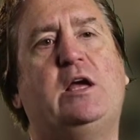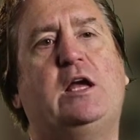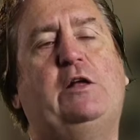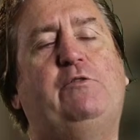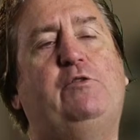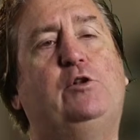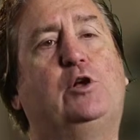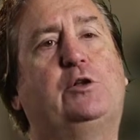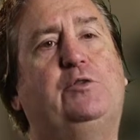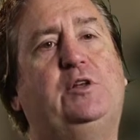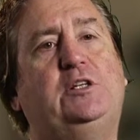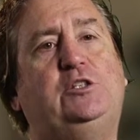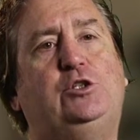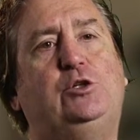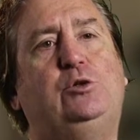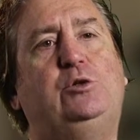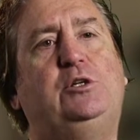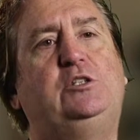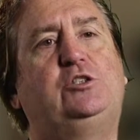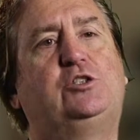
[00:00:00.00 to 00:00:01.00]
If you look at the
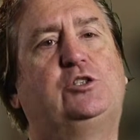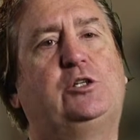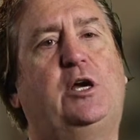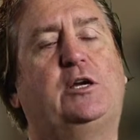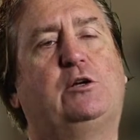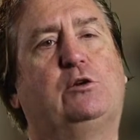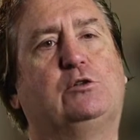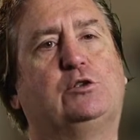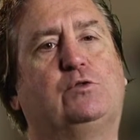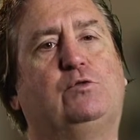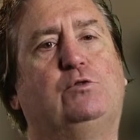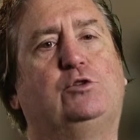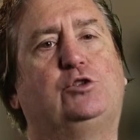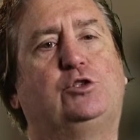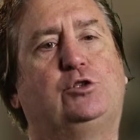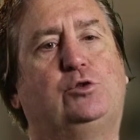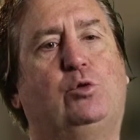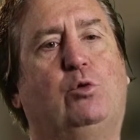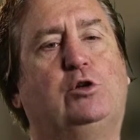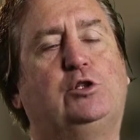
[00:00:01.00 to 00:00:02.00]
duty cycles for
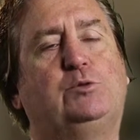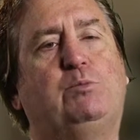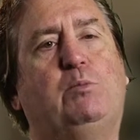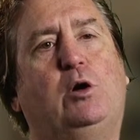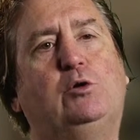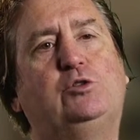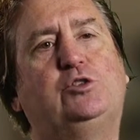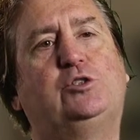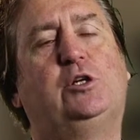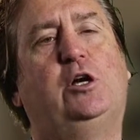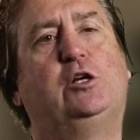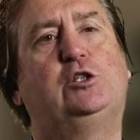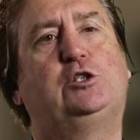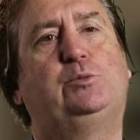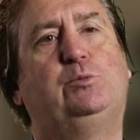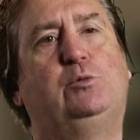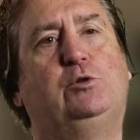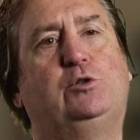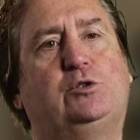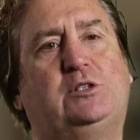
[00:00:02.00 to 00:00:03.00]
storage, most
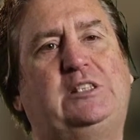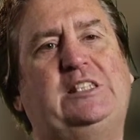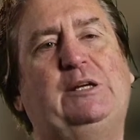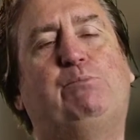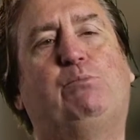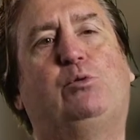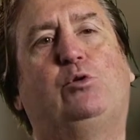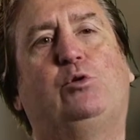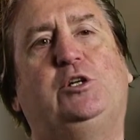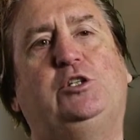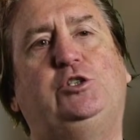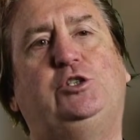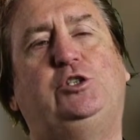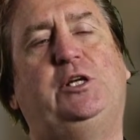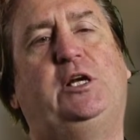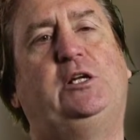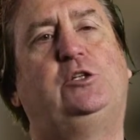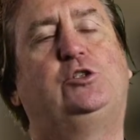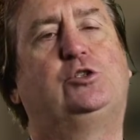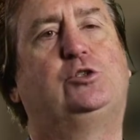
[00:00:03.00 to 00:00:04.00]
customers
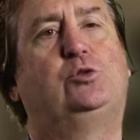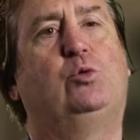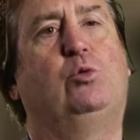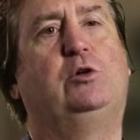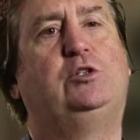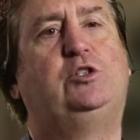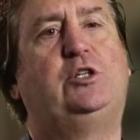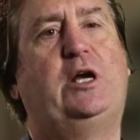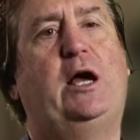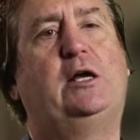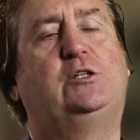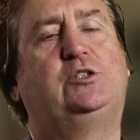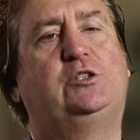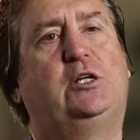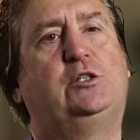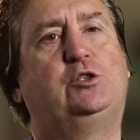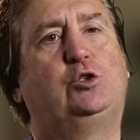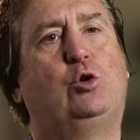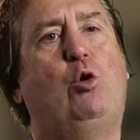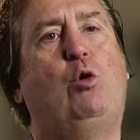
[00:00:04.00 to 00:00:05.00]
depreciate storage
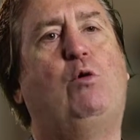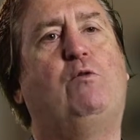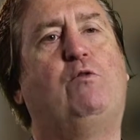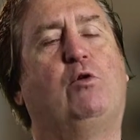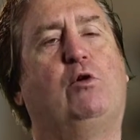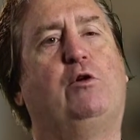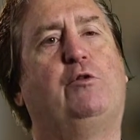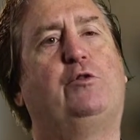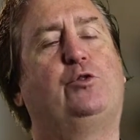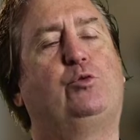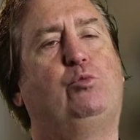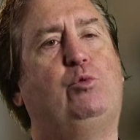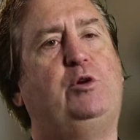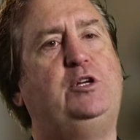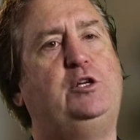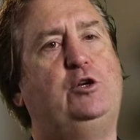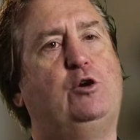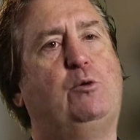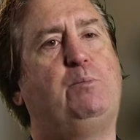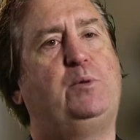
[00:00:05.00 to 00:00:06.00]
assets over a
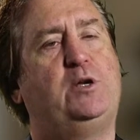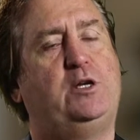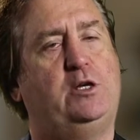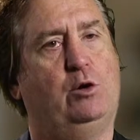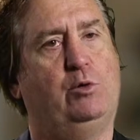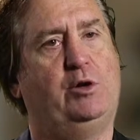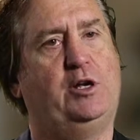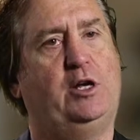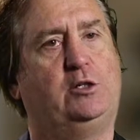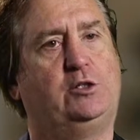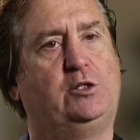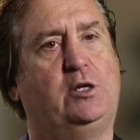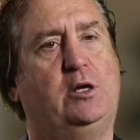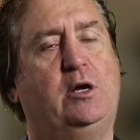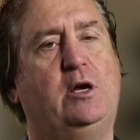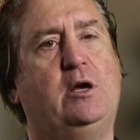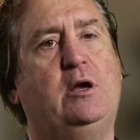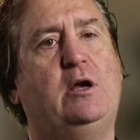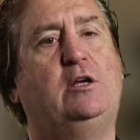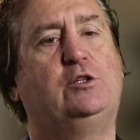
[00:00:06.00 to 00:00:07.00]
3-year period.
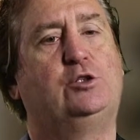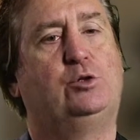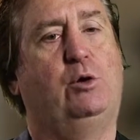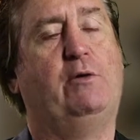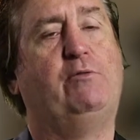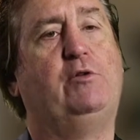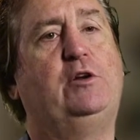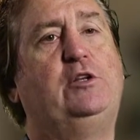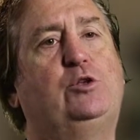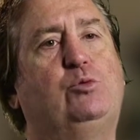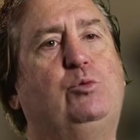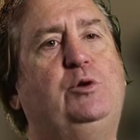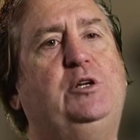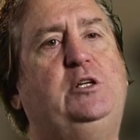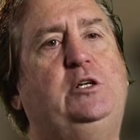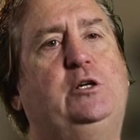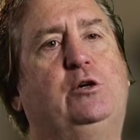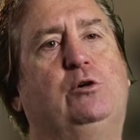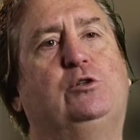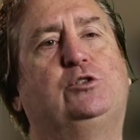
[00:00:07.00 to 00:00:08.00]
So every 3
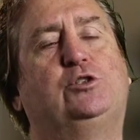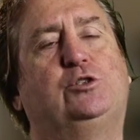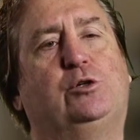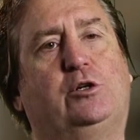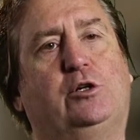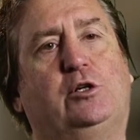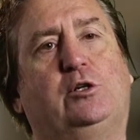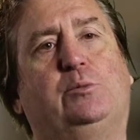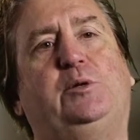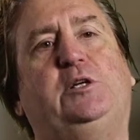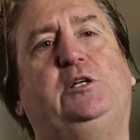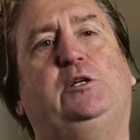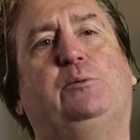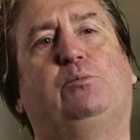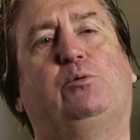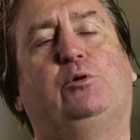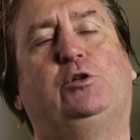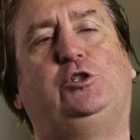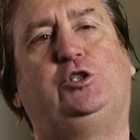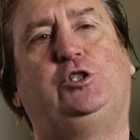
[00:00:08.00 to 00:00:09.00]
years, they're going to be
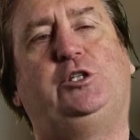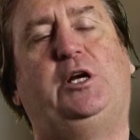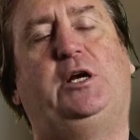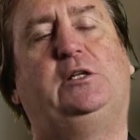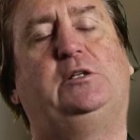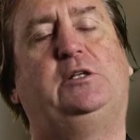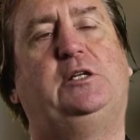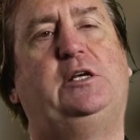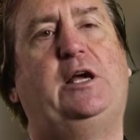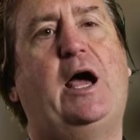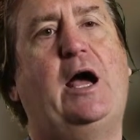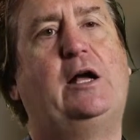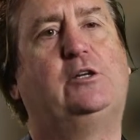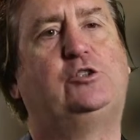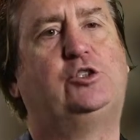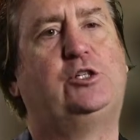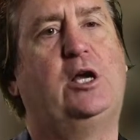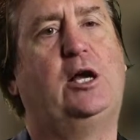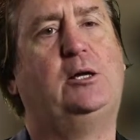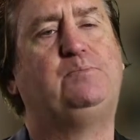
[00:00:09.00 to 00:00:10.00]
depreciating the
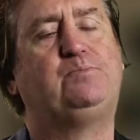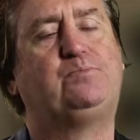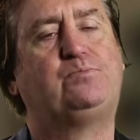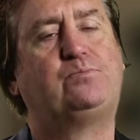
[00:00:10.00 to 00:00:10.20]
asset.